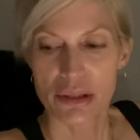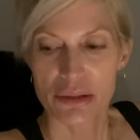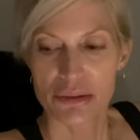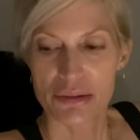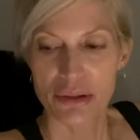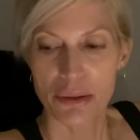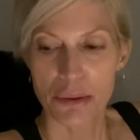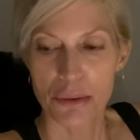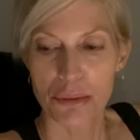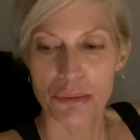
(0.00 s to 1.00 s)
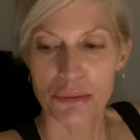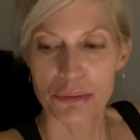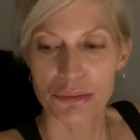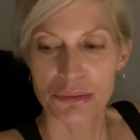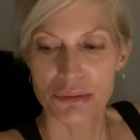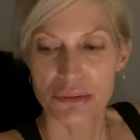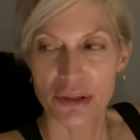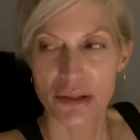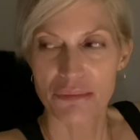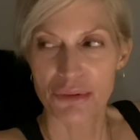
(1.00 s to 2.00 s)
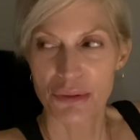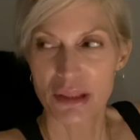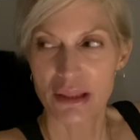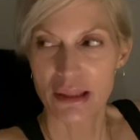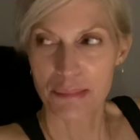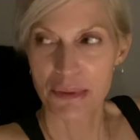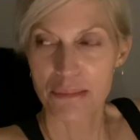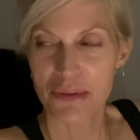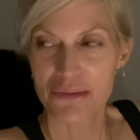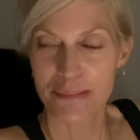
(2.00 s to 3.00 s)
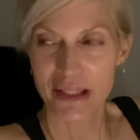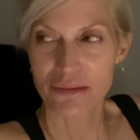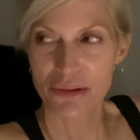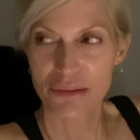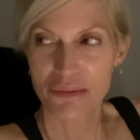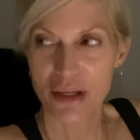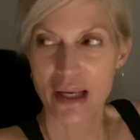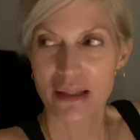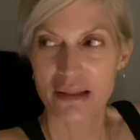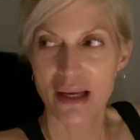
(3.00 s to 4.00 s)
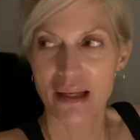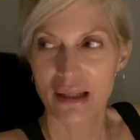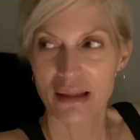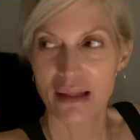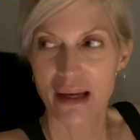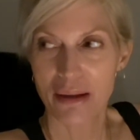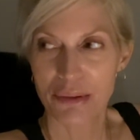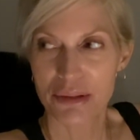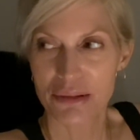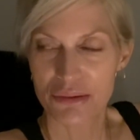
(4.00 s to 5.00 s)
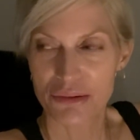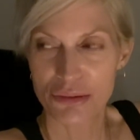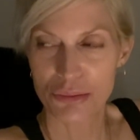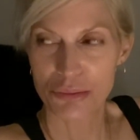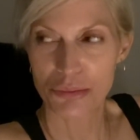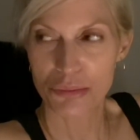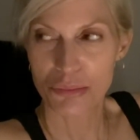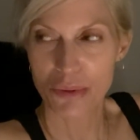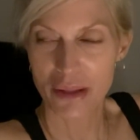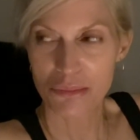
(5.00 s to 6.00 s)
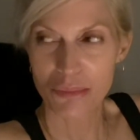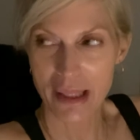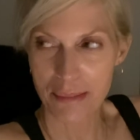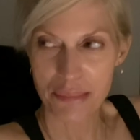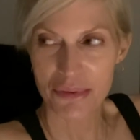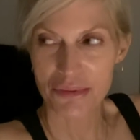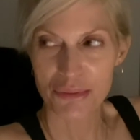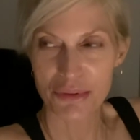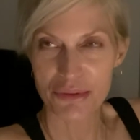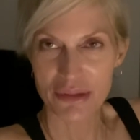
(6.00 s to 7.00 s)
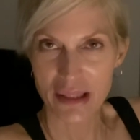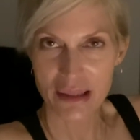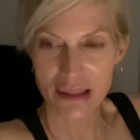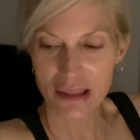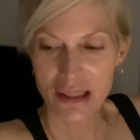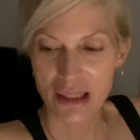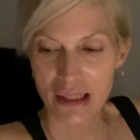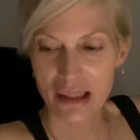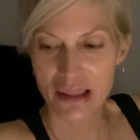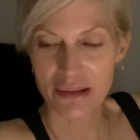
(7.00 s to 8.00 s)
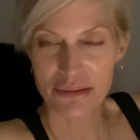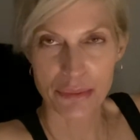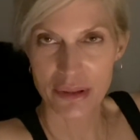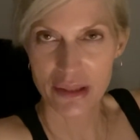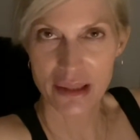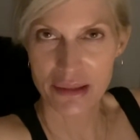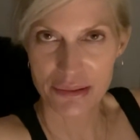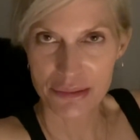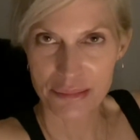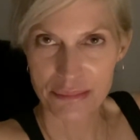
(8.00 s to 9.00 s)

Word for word: So, if you can keep it in perspective and not allow it to run rampant through your psyche, it is what it is.